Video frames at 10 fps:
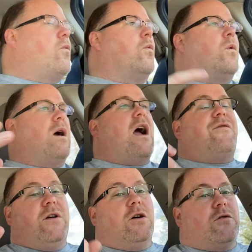where I
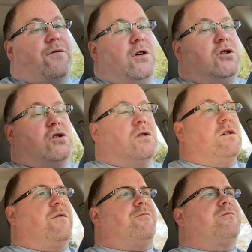feel the future
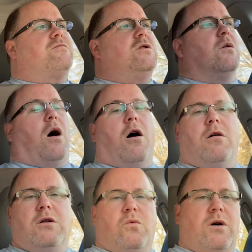of
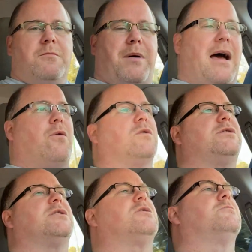all-in-one power
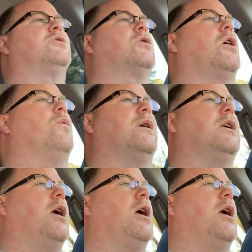systems are going.